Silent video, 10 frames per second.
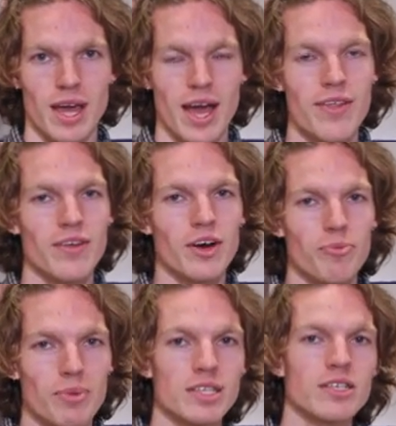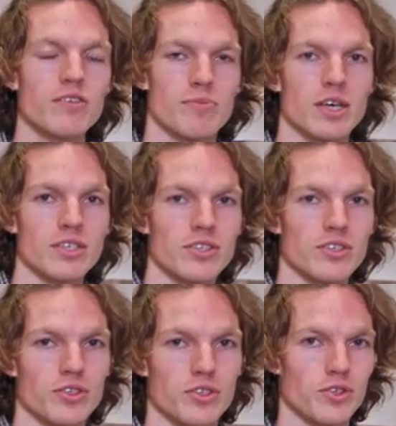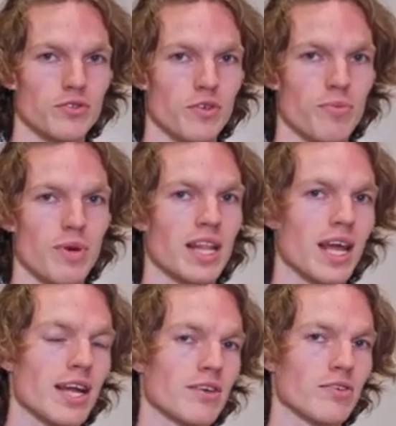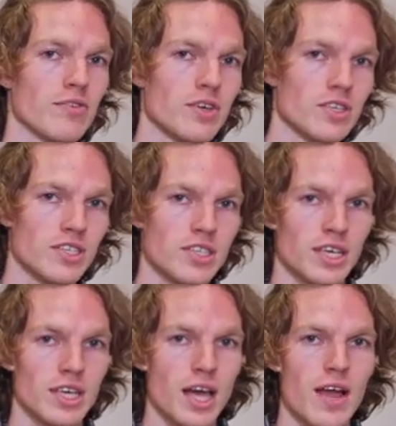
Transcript: and there are plenty of Masters to choose from at Leiden University